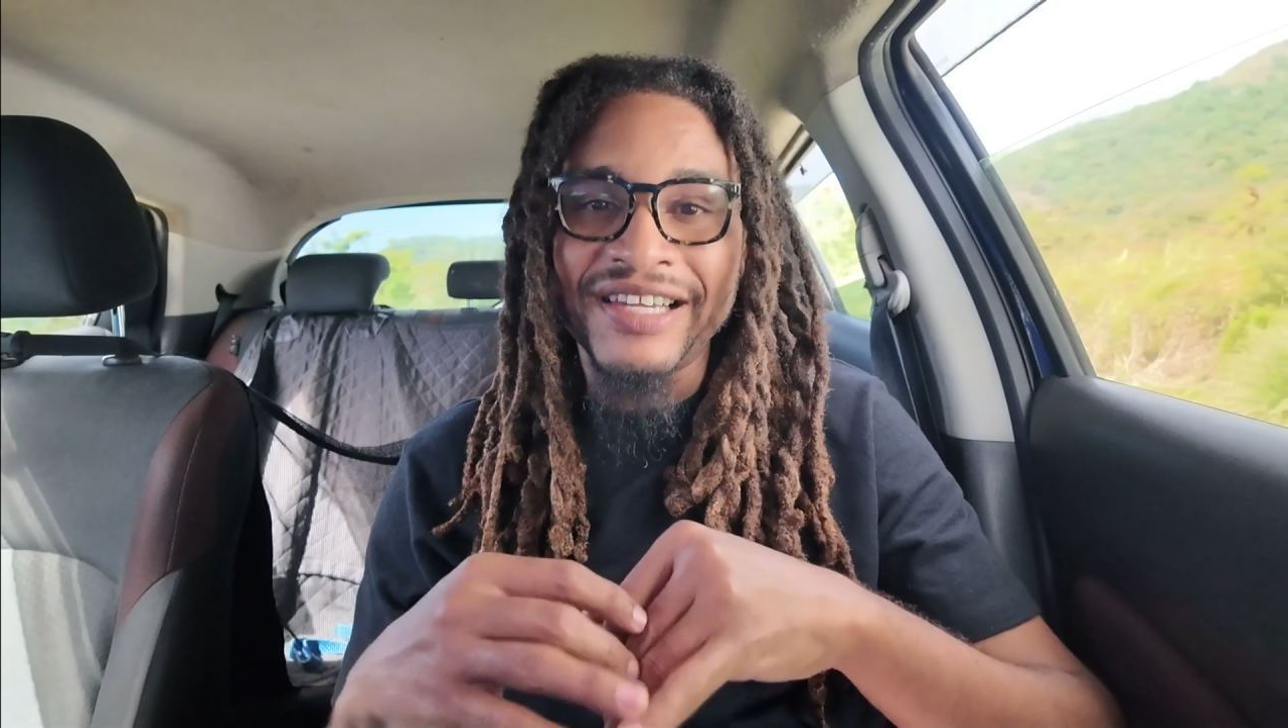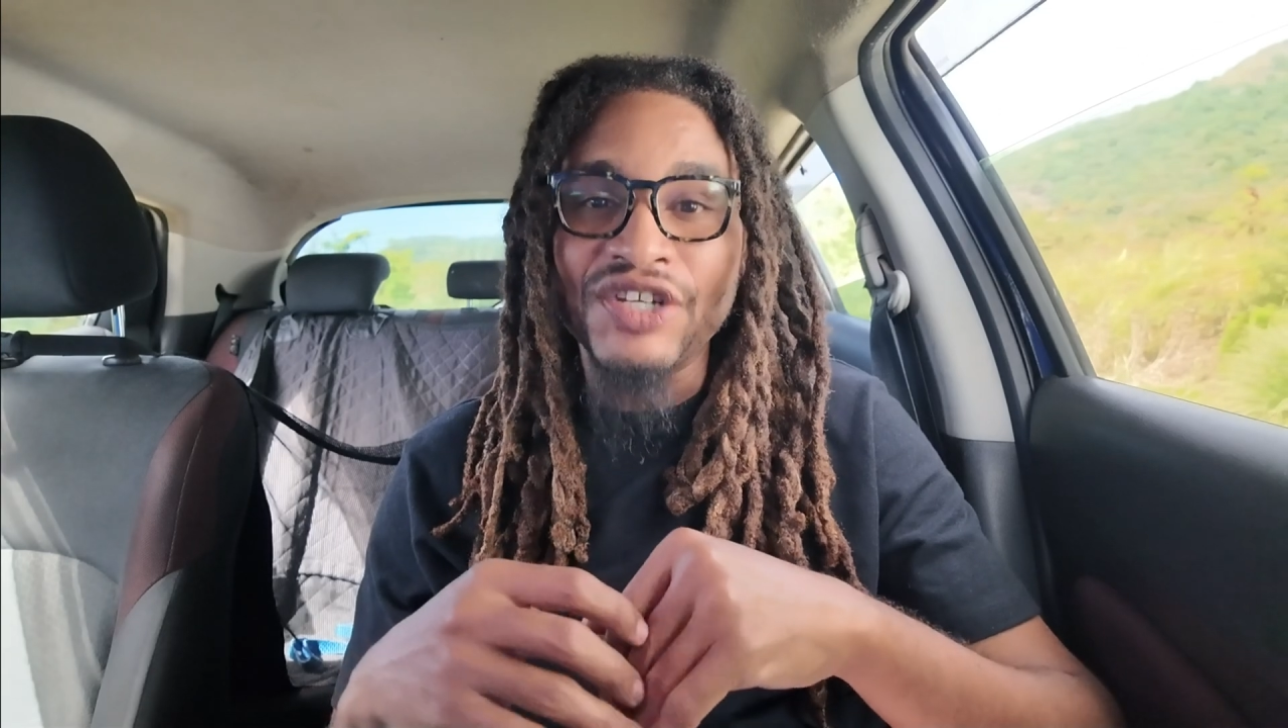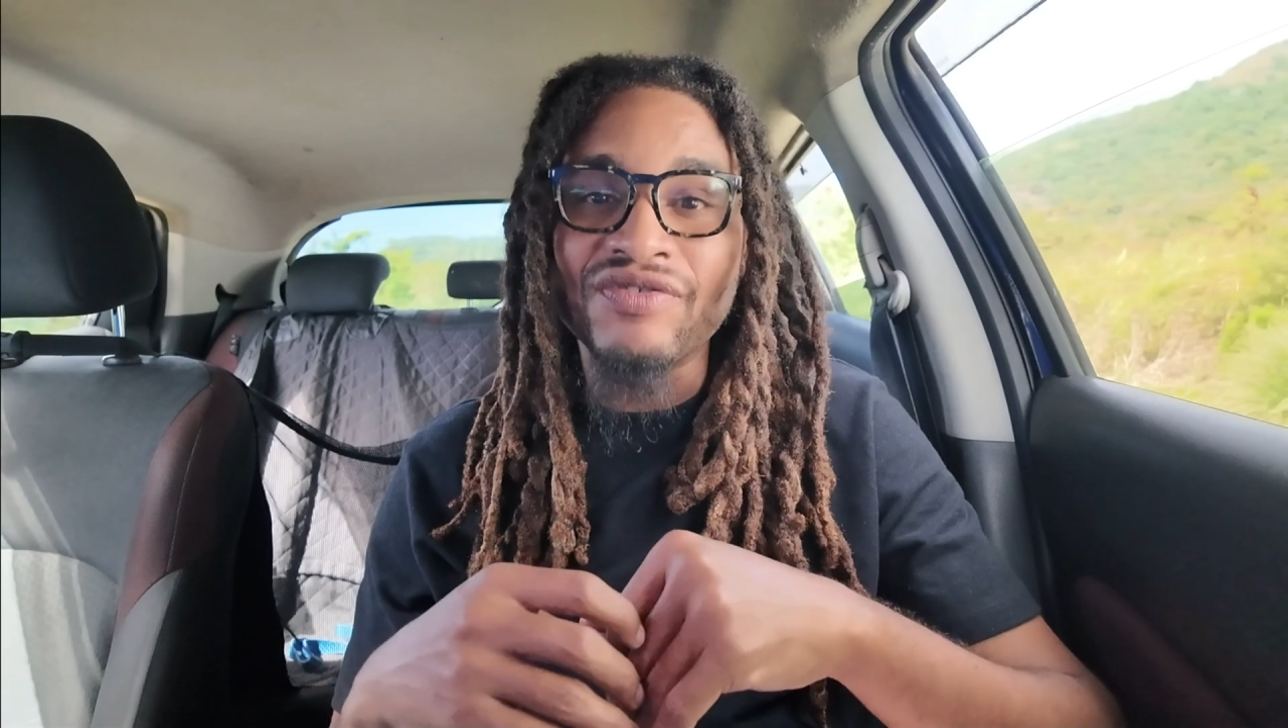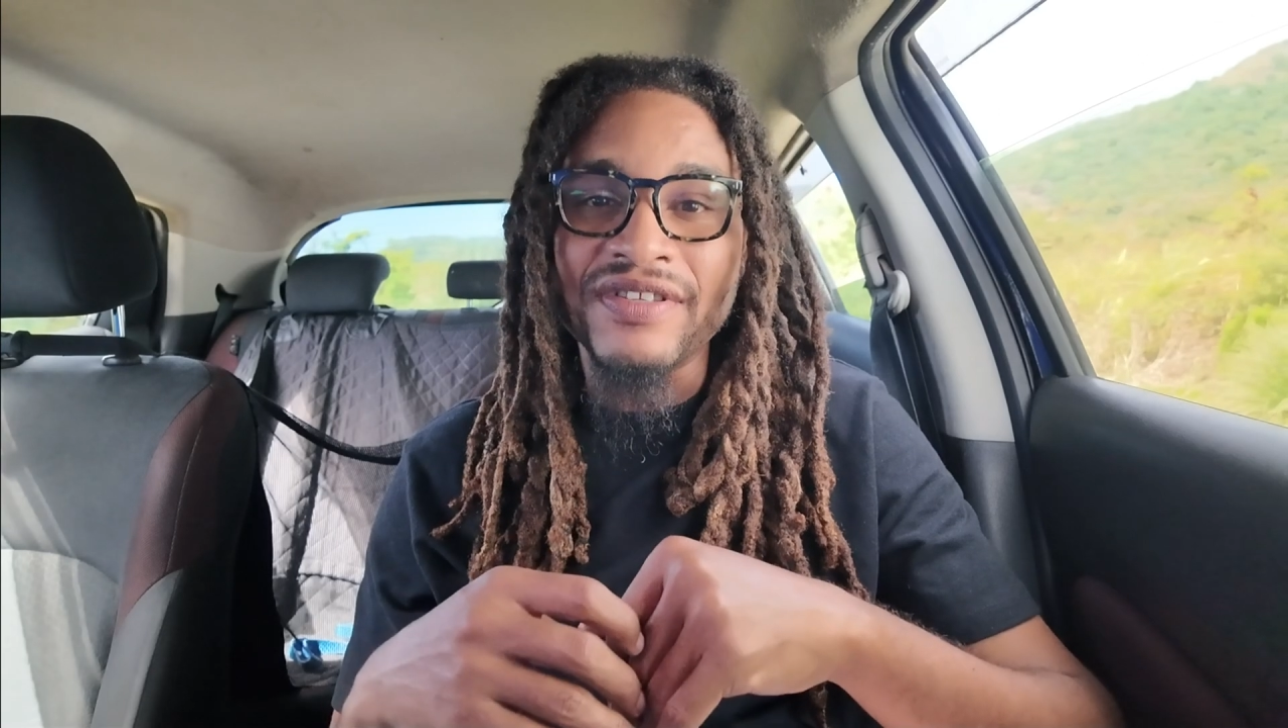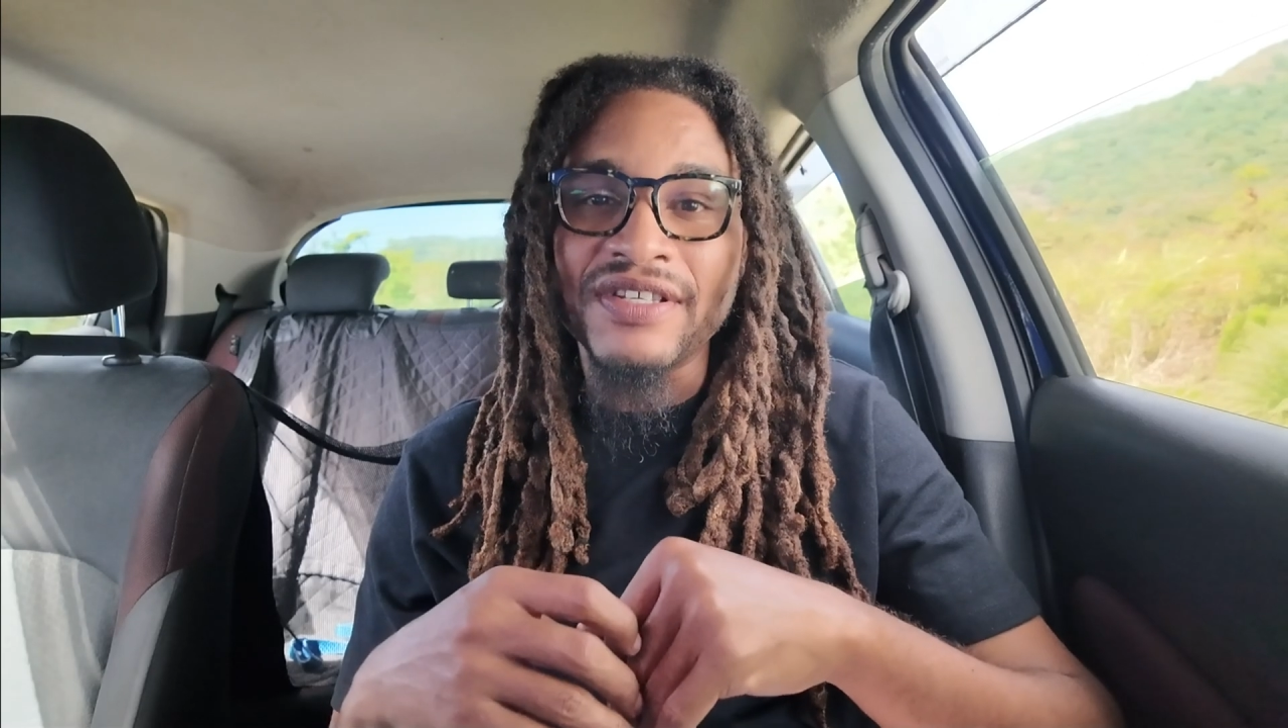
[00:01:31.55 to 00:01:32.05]

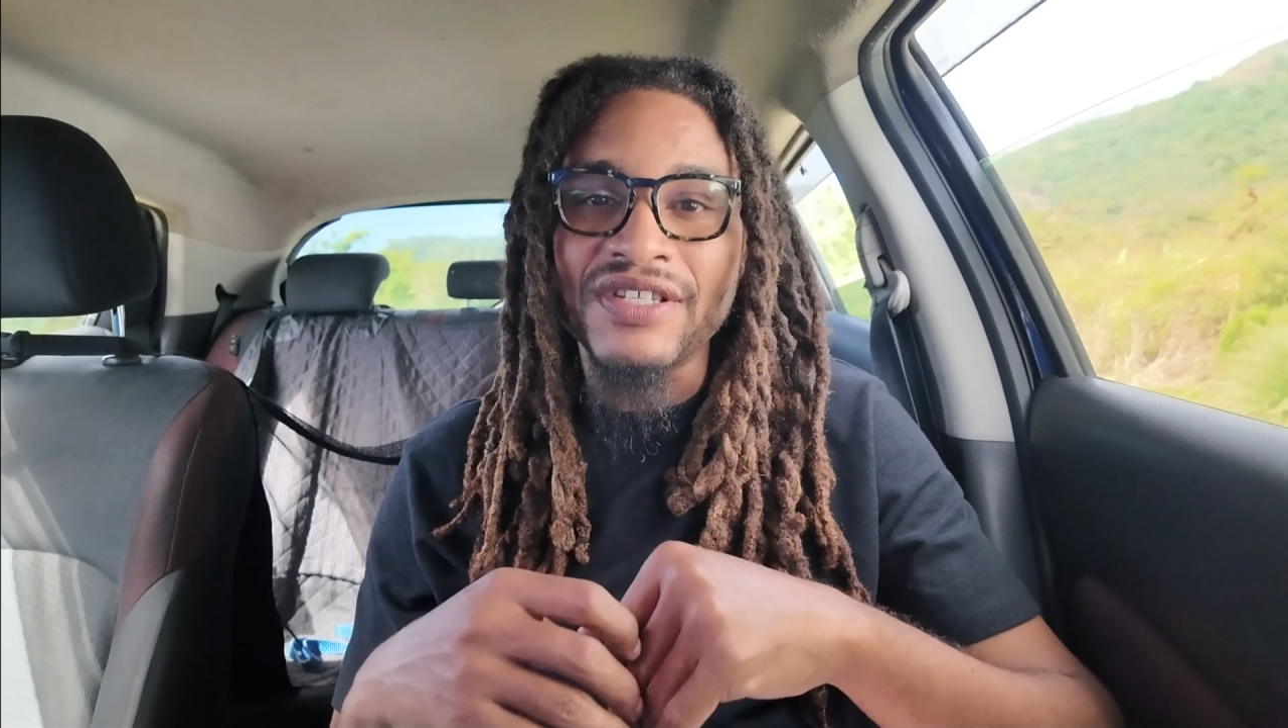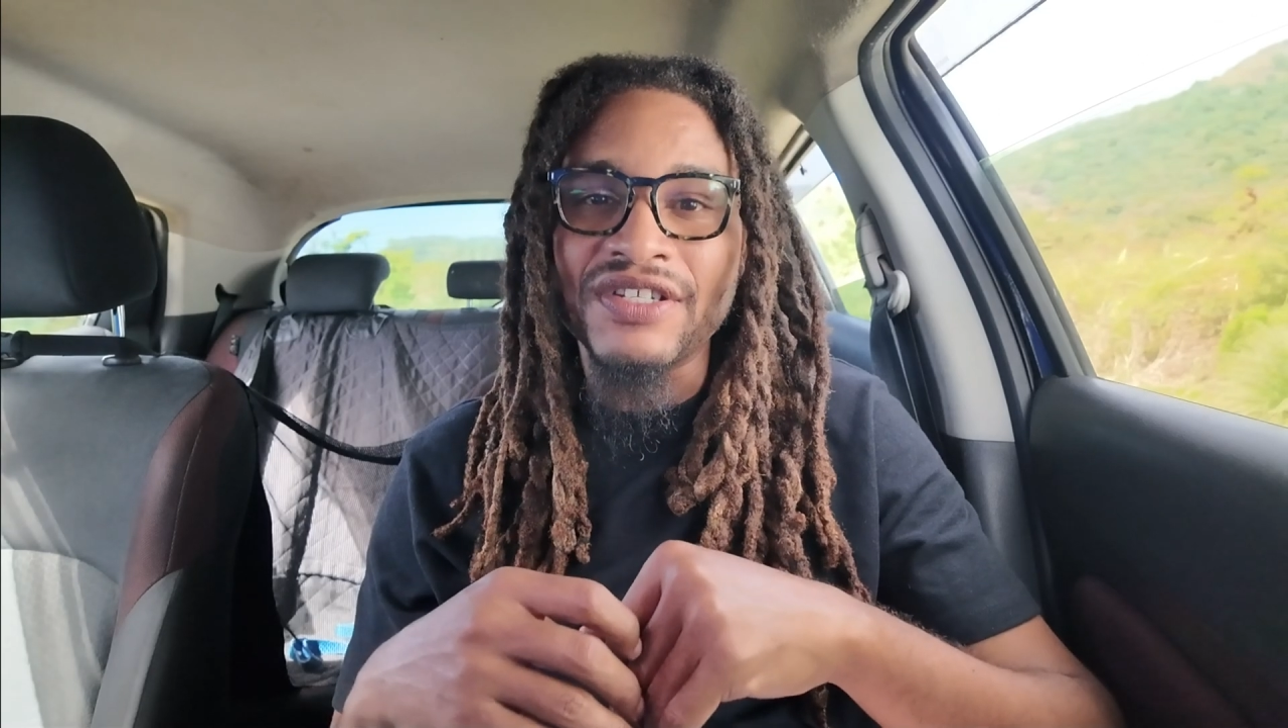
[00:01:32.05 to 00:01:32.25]
hindrances